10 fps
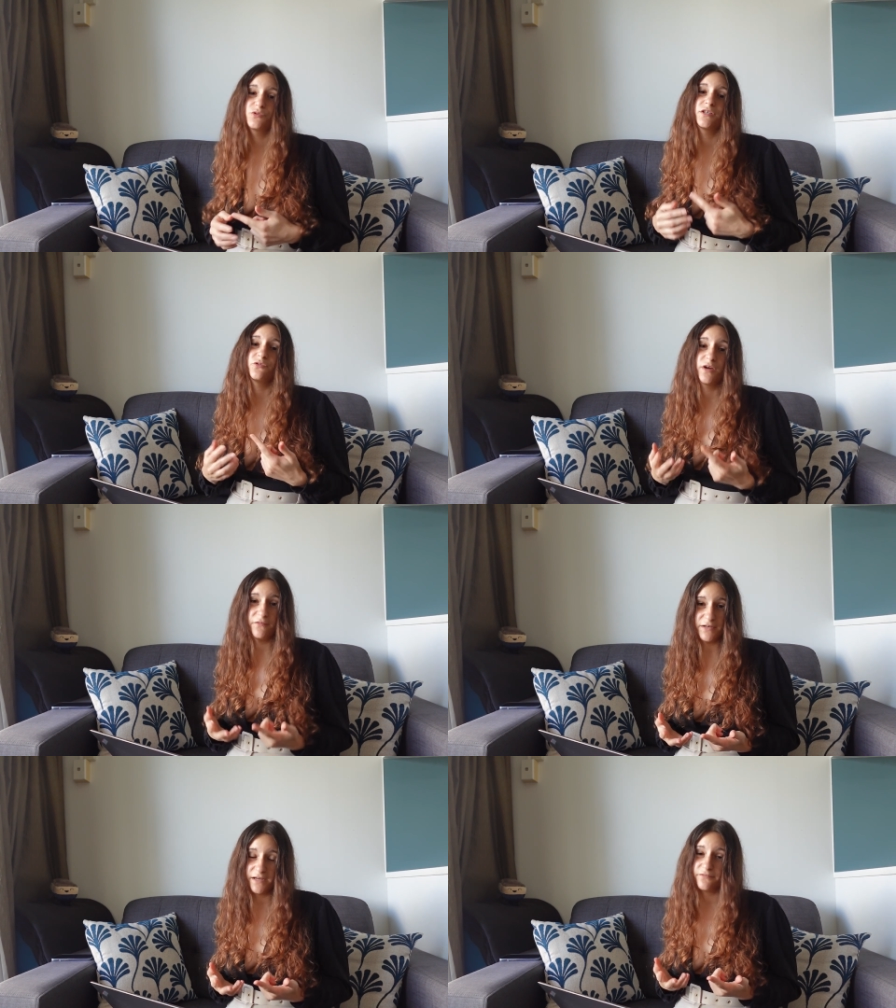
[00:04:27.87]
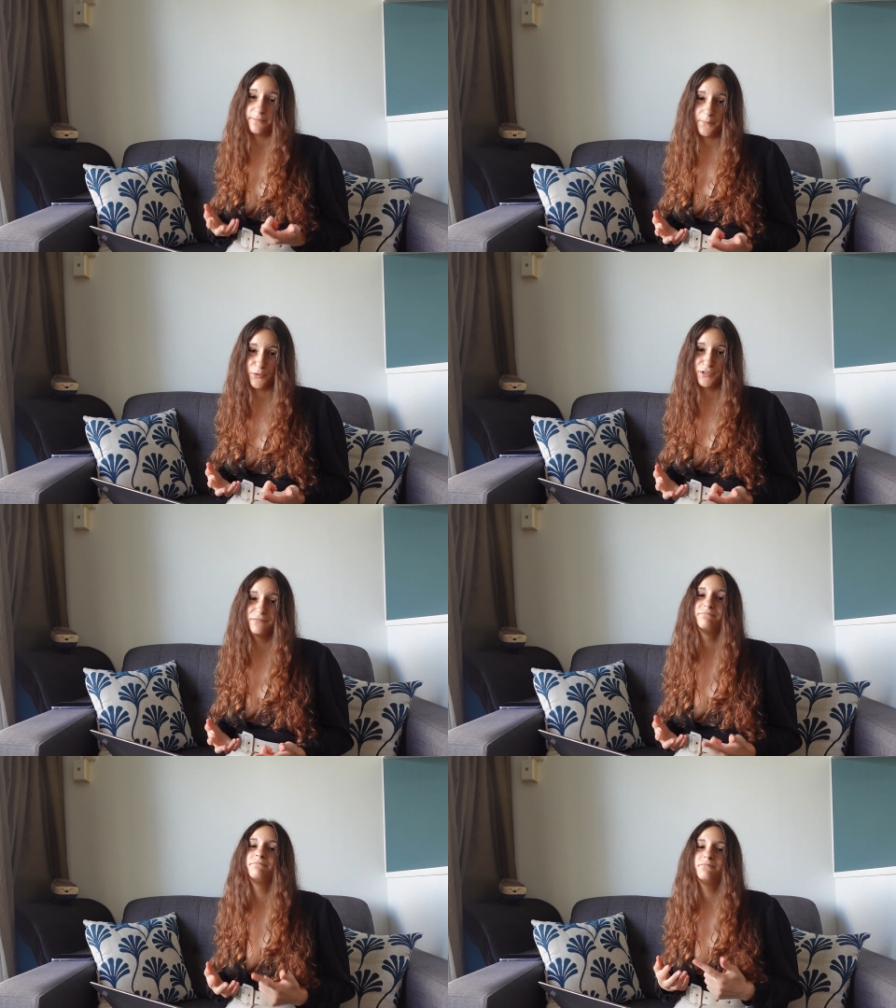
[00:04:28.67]
that you have enough money
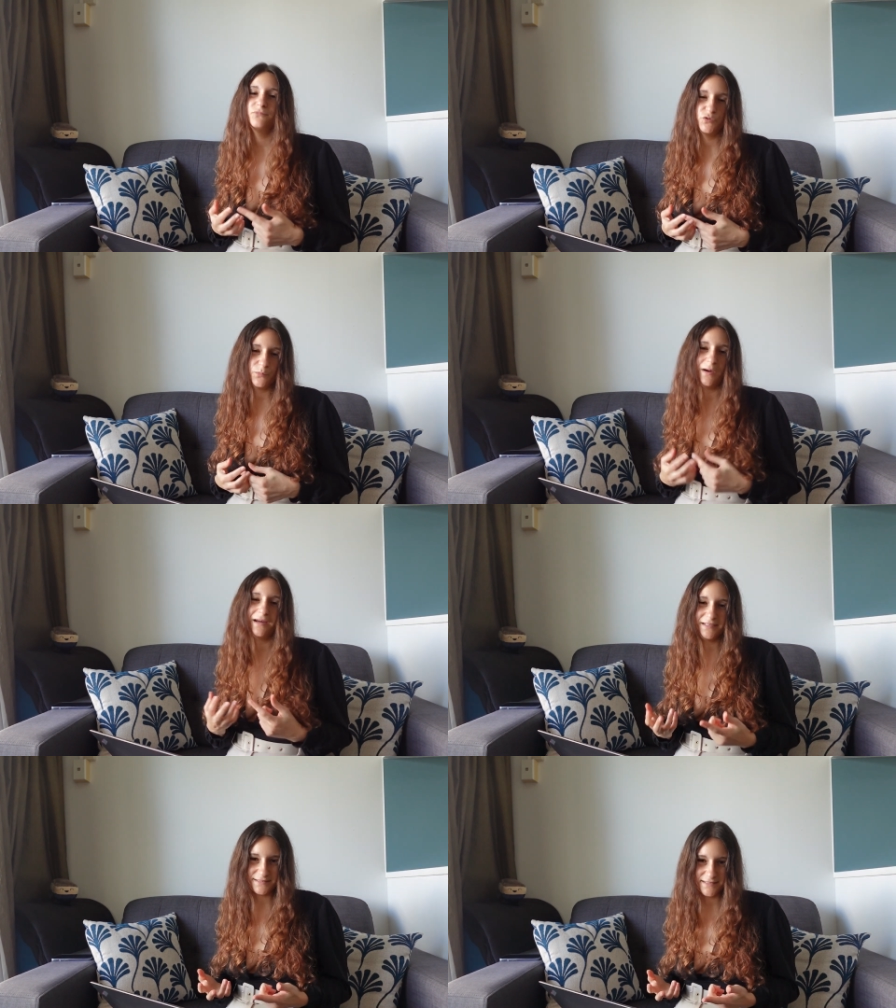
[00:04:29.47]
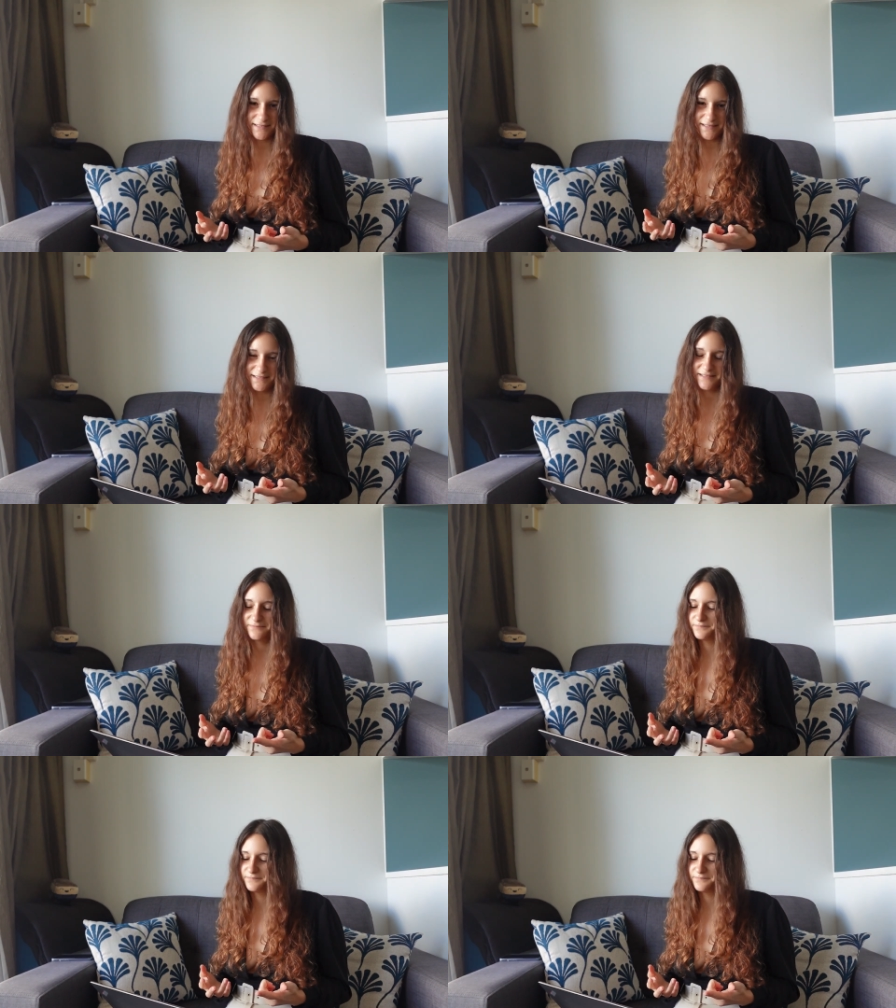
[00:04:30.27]
to buy a ticket.